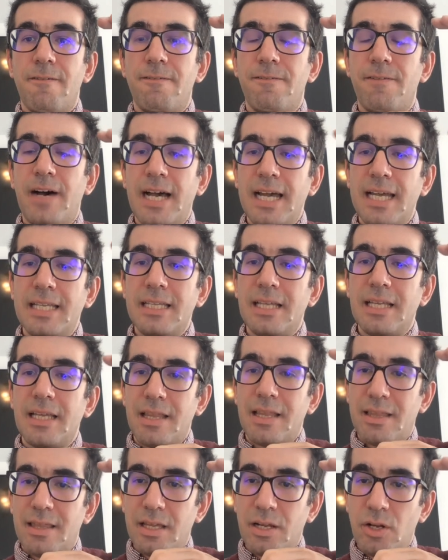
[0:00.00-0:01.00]
find
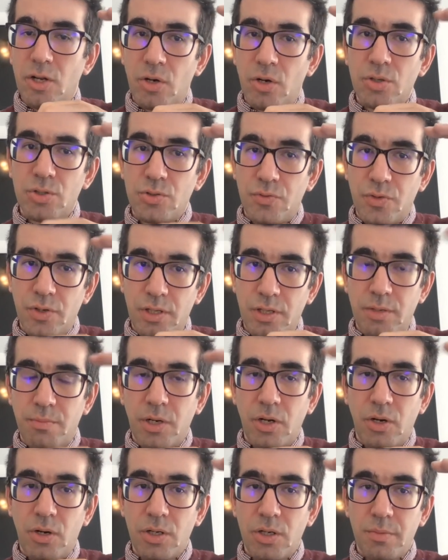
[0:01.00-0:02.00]
the nonce for their
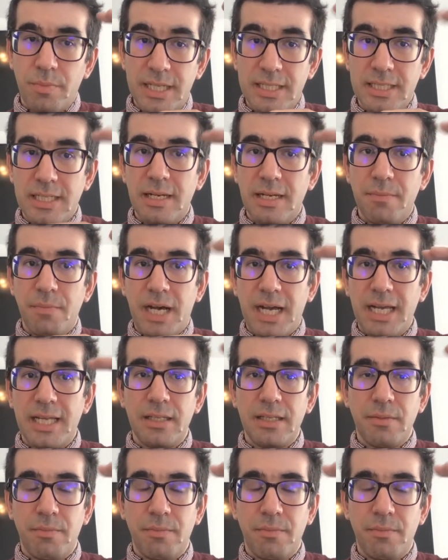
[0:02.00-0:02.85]
block, basically mine,